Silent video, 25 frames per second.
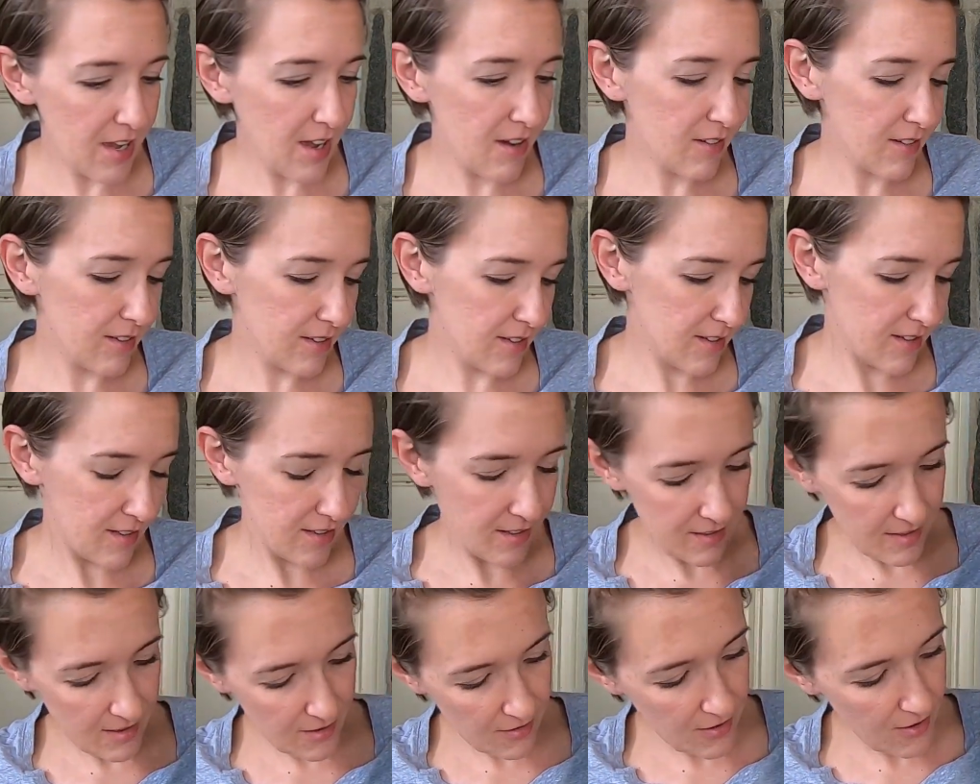out.
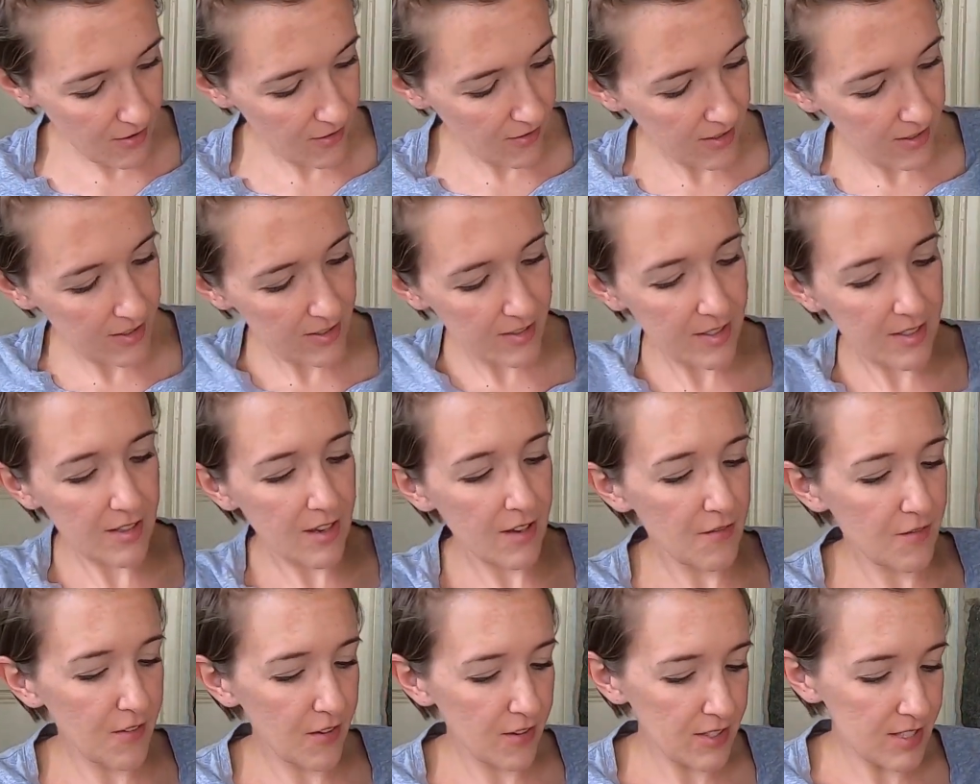There it is.
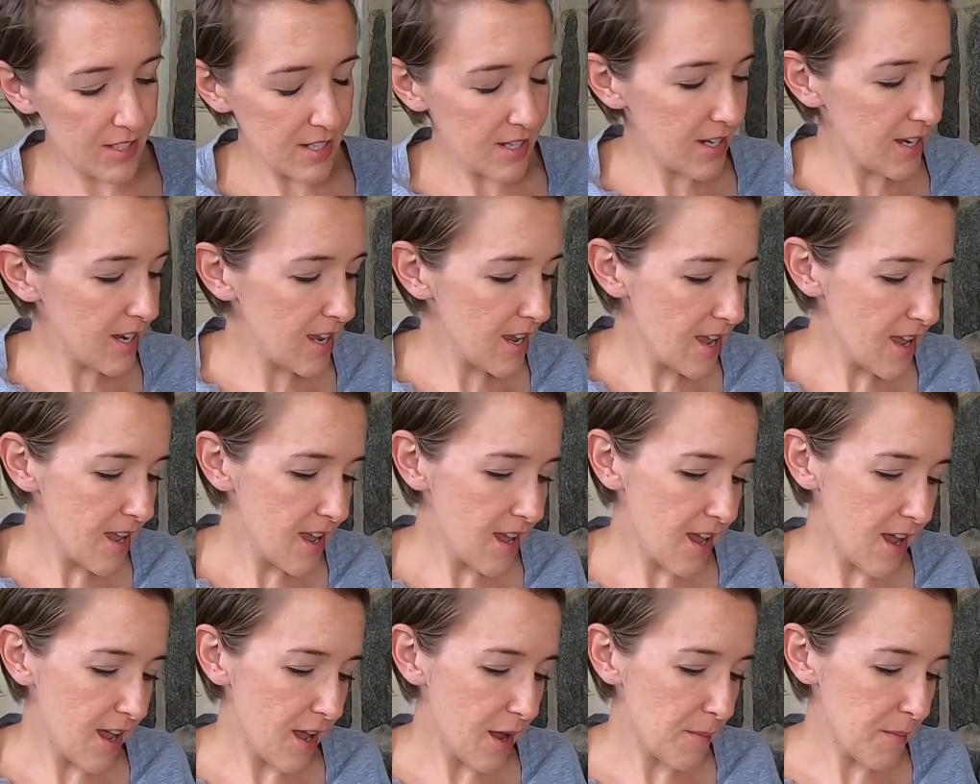I felt it.
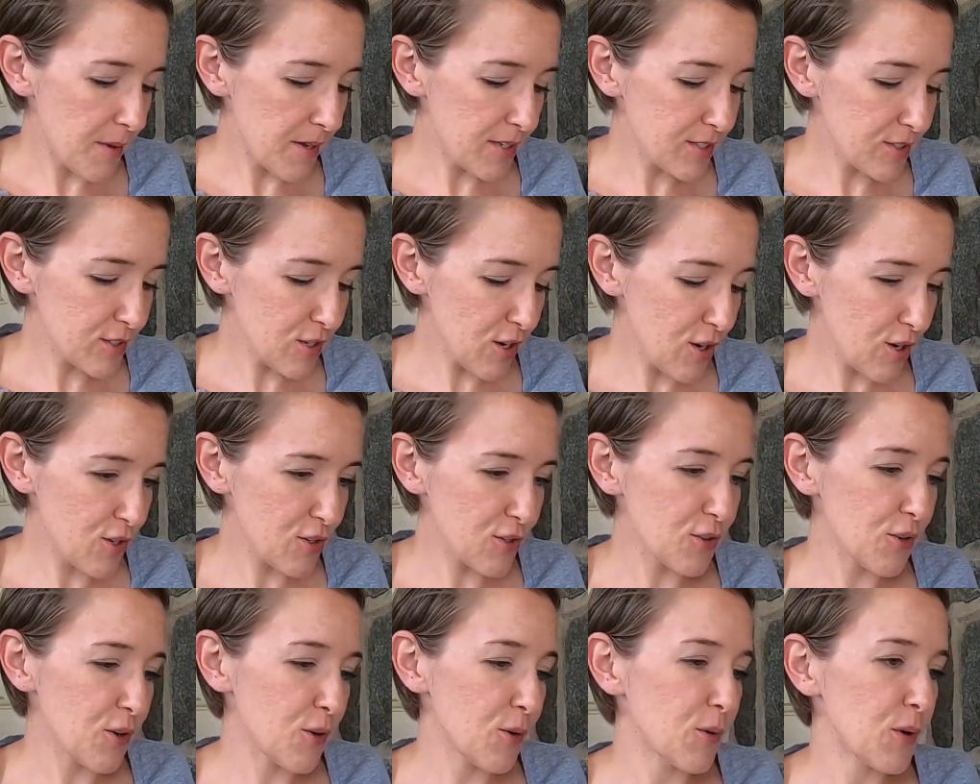Um, a star
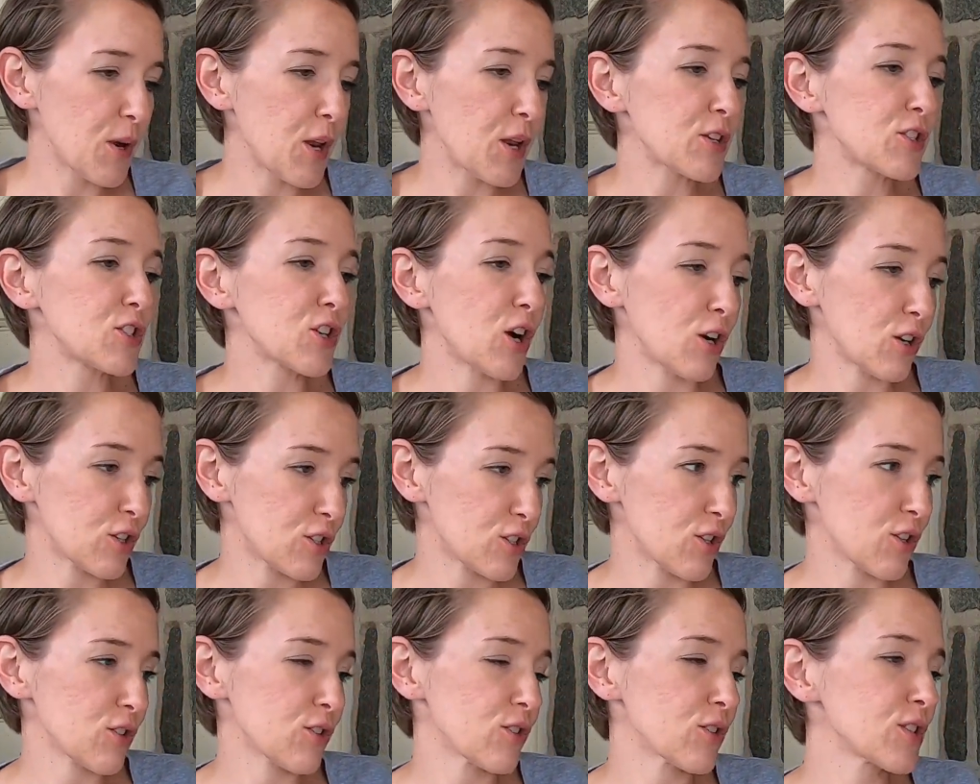on her own, a
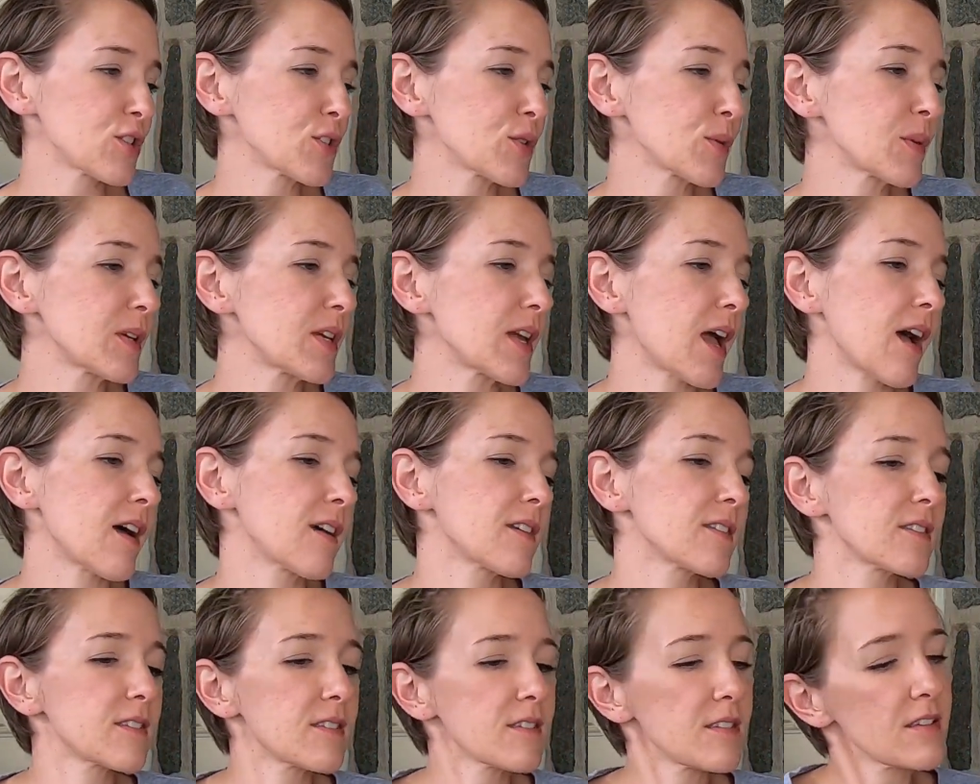junk journal. So
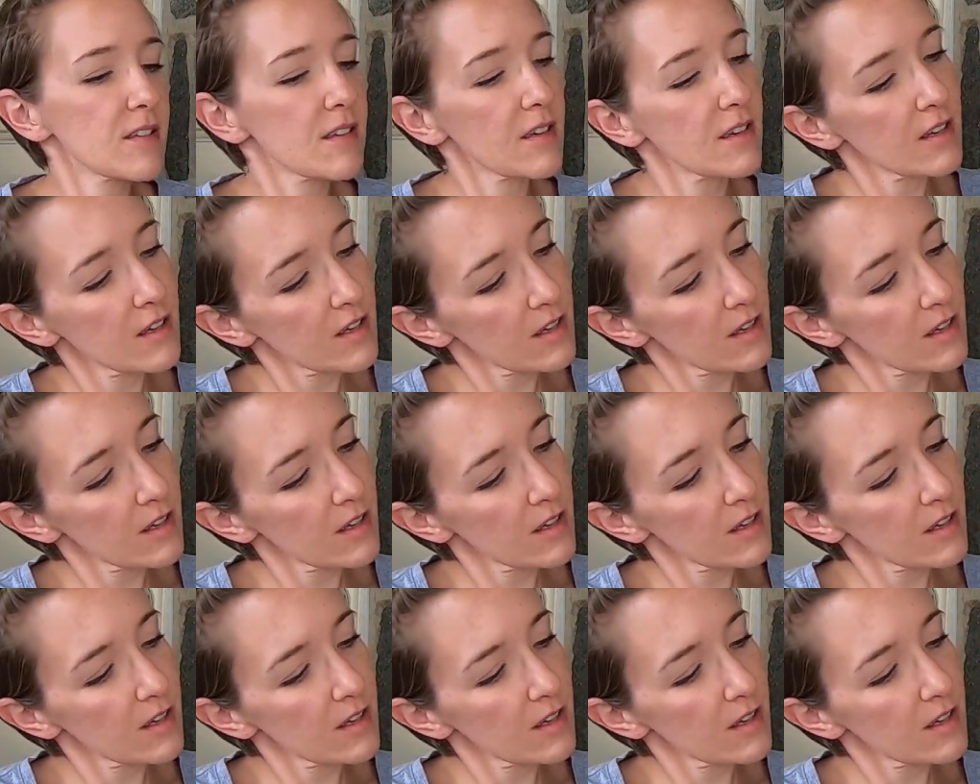yes,